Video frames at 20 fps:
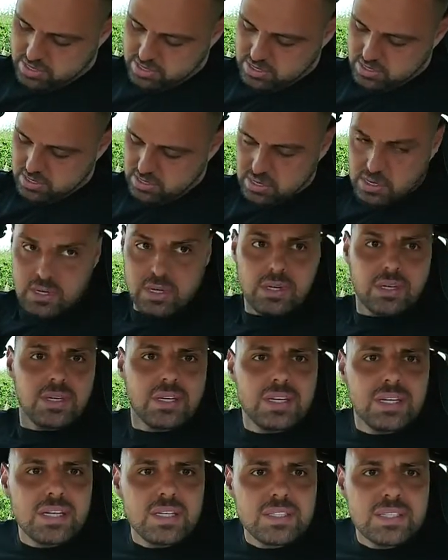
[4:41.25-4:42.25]

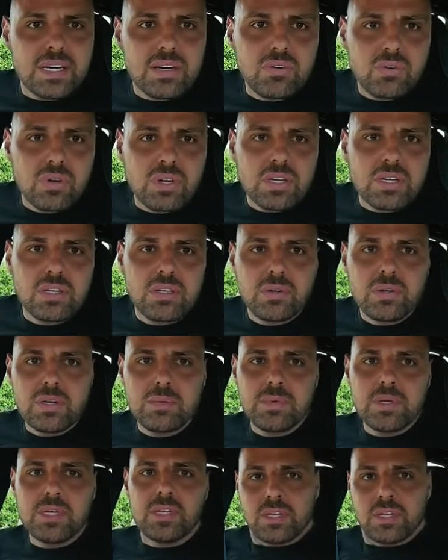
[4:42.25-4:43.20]
Is that alright? Can you hear me?